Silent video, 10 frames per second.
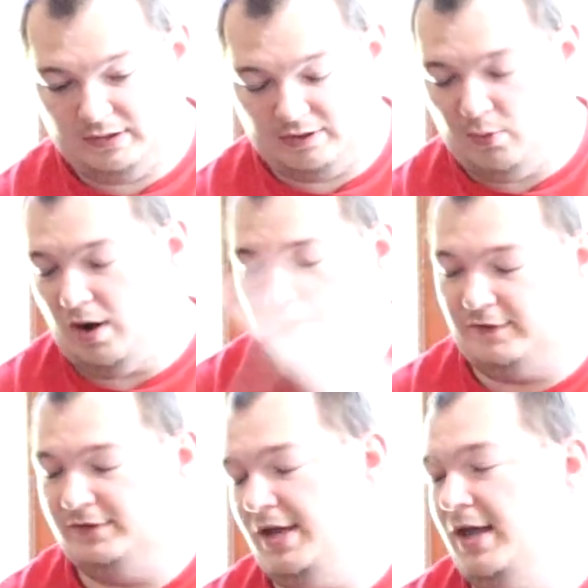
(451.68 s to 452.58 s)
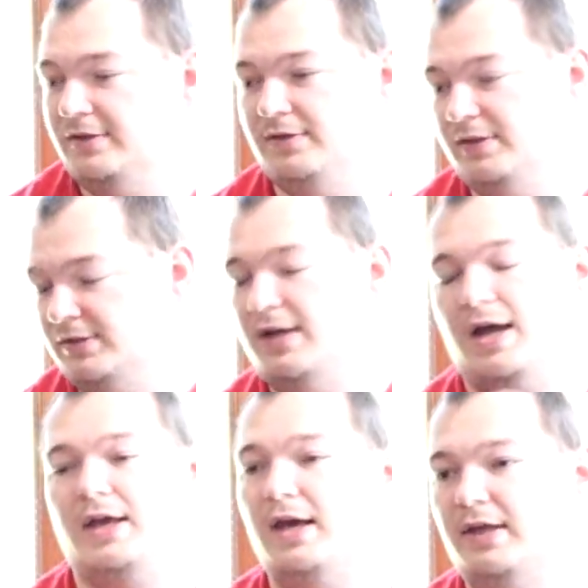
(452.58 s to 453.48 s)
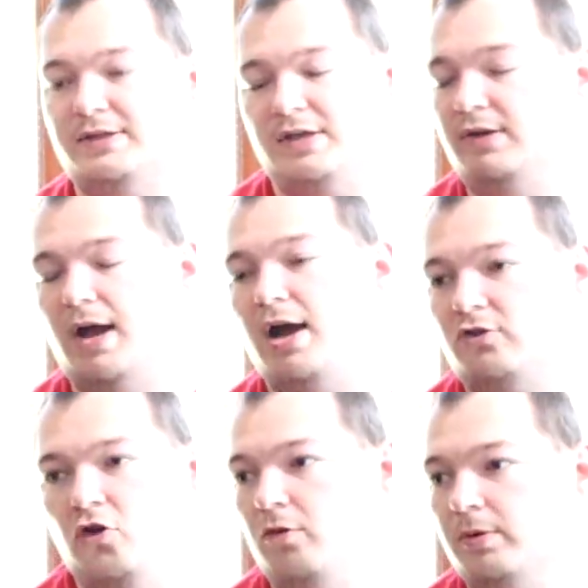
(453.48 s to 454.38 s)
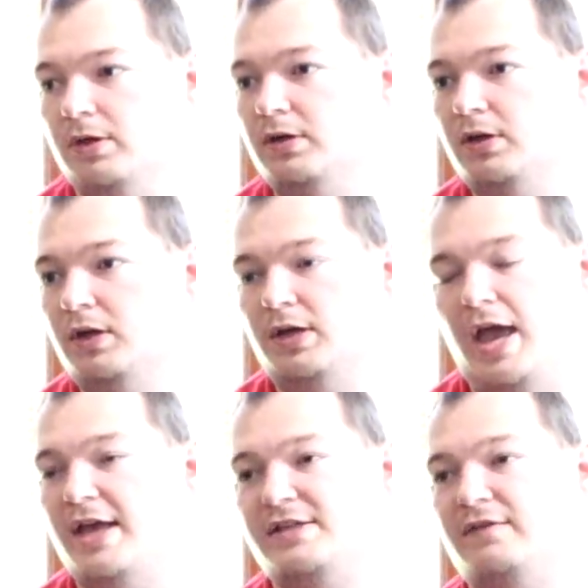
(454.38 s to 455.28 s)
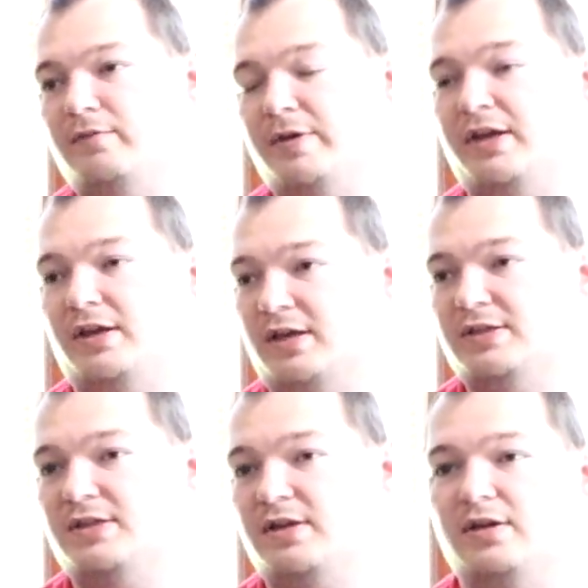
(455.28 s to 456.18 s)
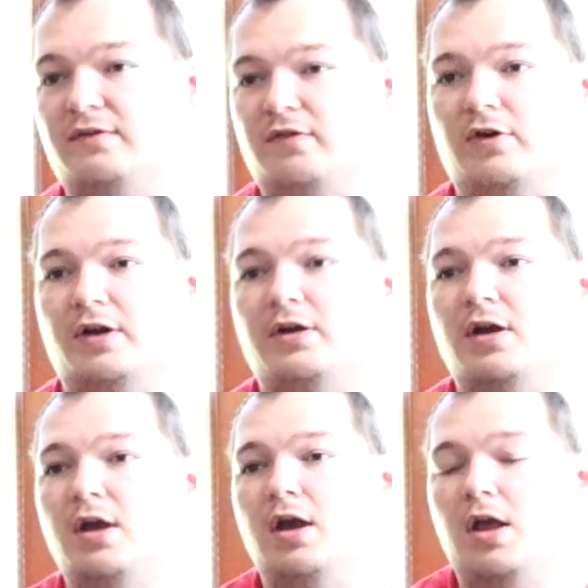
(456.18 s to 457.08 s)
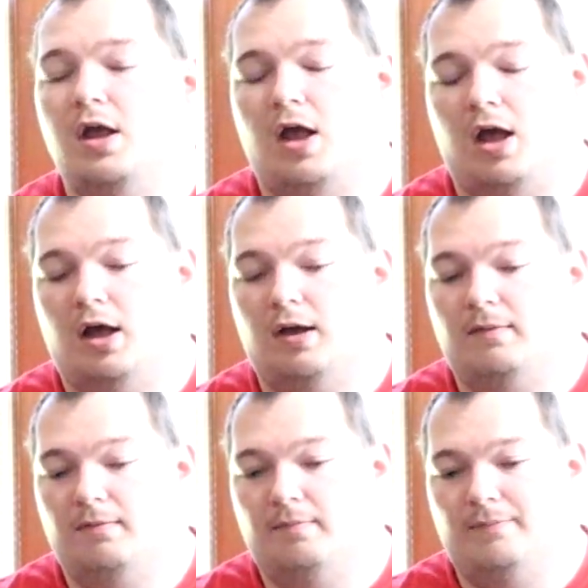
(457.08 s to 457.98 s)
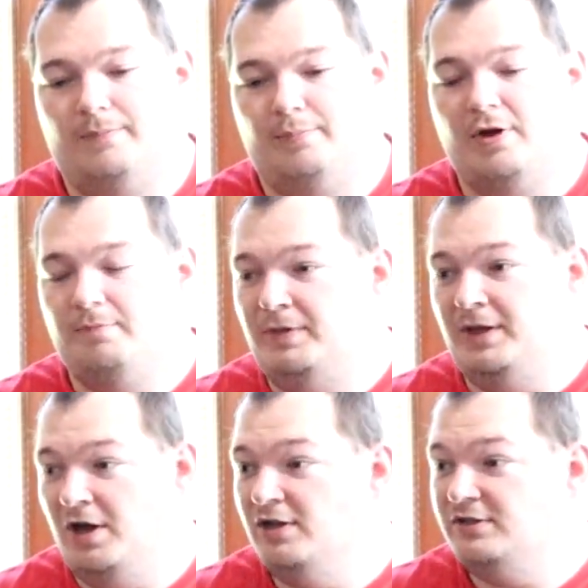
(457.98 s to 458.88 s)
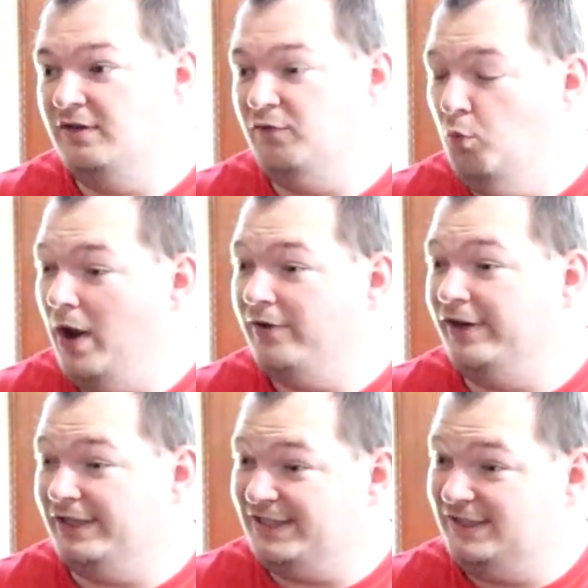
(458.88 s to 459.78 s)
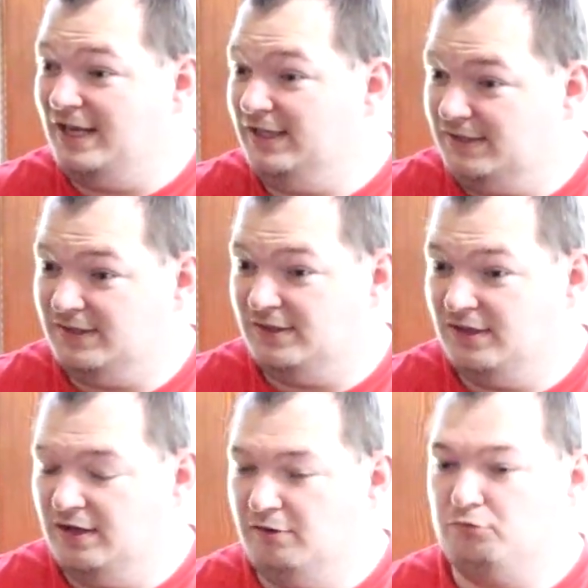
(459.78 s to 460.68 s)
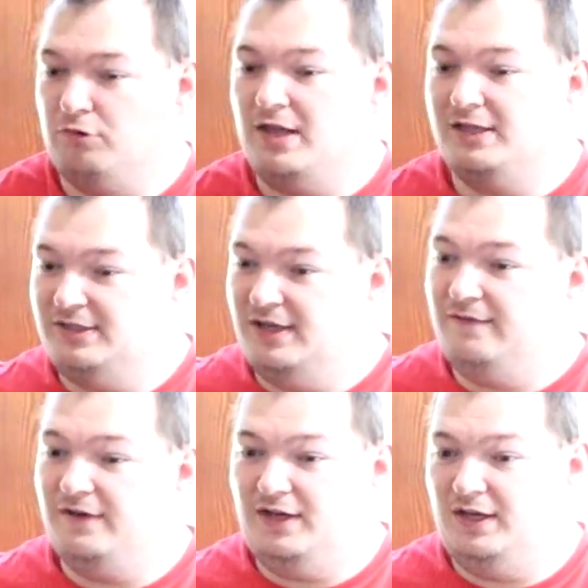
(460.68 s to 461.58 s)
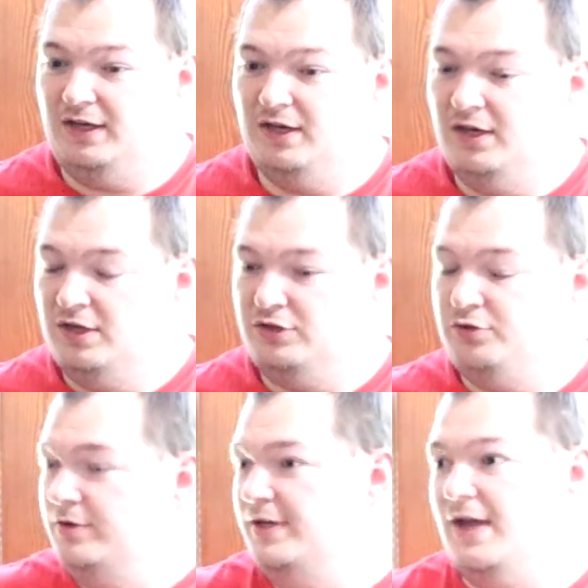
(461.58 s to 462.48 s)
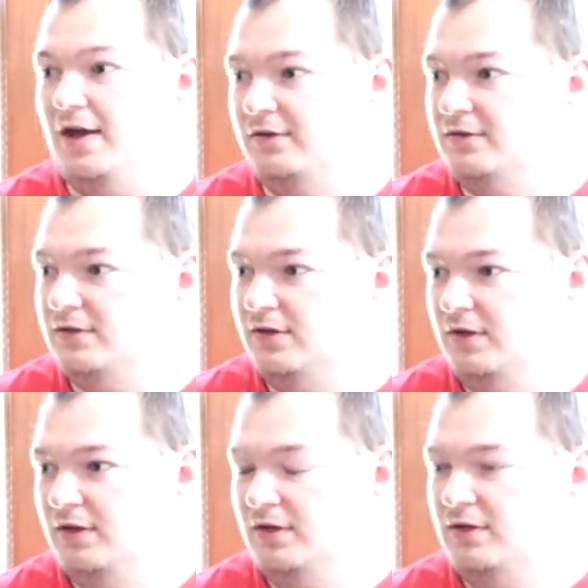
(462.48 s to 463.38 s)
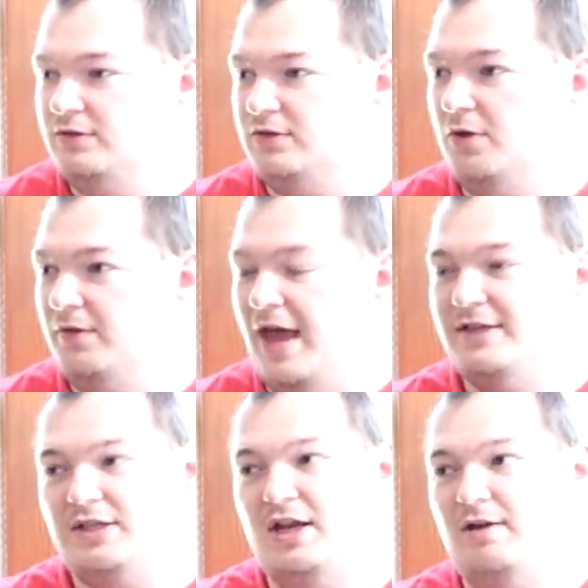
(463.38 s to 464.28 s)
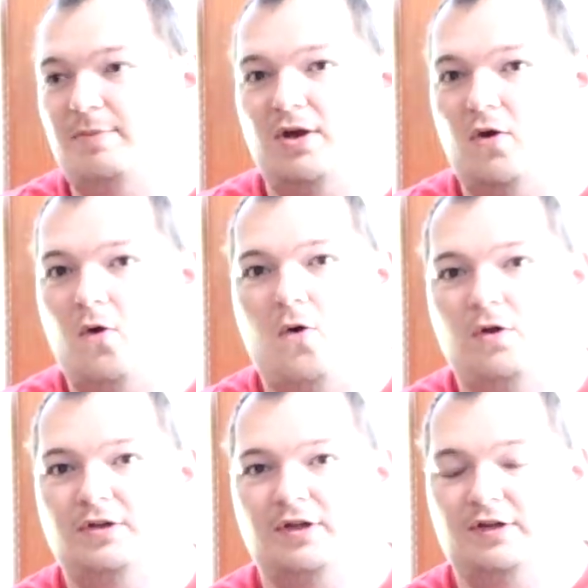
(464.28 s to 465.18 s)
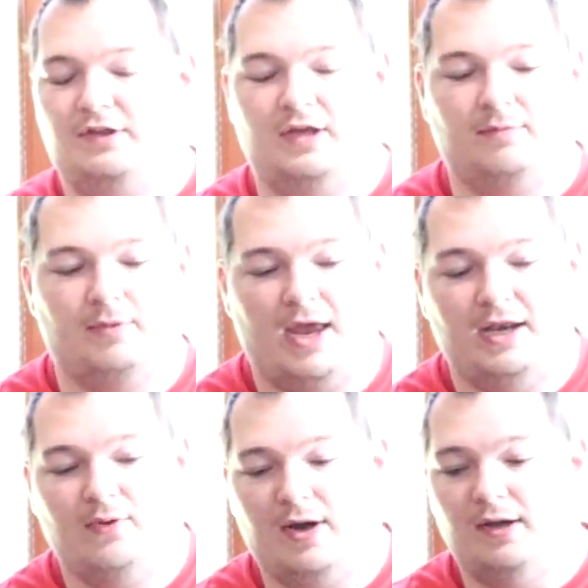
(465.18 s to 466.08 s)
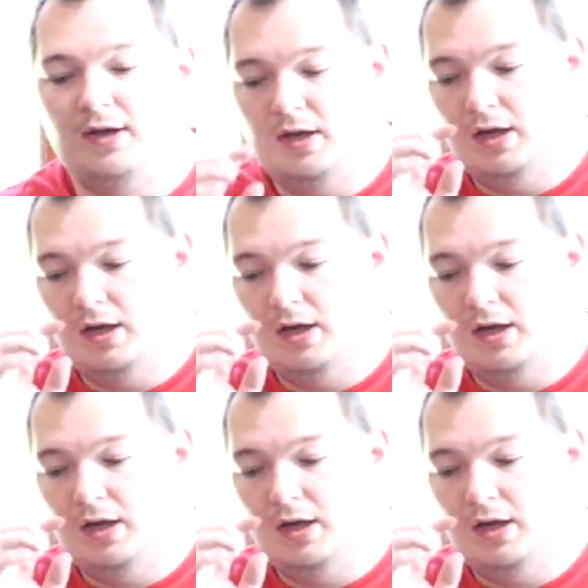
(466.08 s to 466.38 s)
a Quadra is canceled. It's not yet. It's in October. Hasn't even been considered for it. But because of where it sits relativity to the Dells. So that's going to be a whole nother thing. But anyway,